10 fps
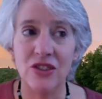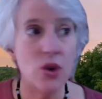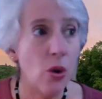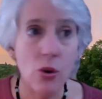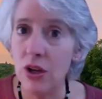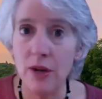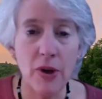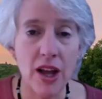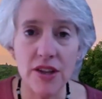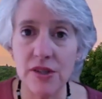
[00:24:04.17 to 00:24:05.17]
Totally
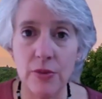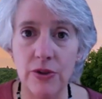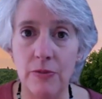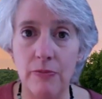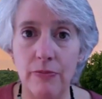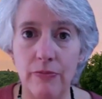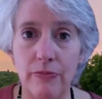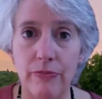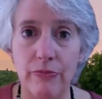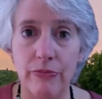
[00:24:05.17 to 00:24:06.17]
possible.
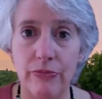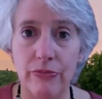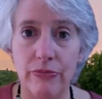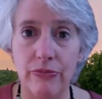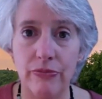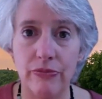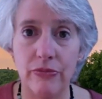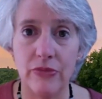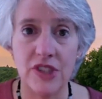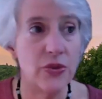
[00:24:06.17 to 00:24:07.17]

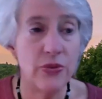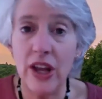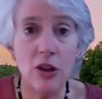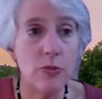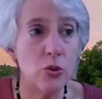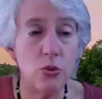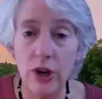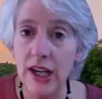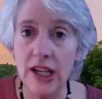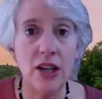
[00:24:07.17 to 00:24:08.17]
It's available
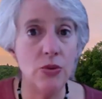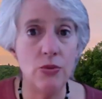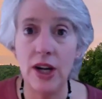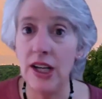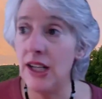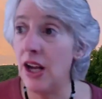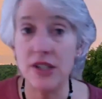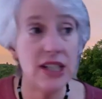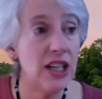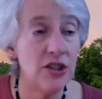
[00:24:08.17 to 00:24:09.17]
right here, right now
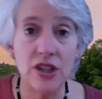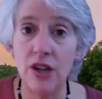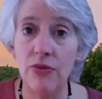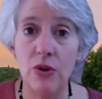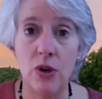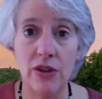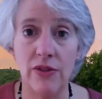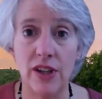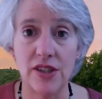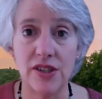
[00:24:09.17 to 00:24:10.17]
to each and every one of
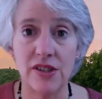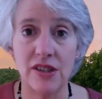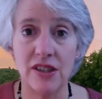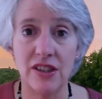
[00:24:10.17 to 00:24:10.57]
us.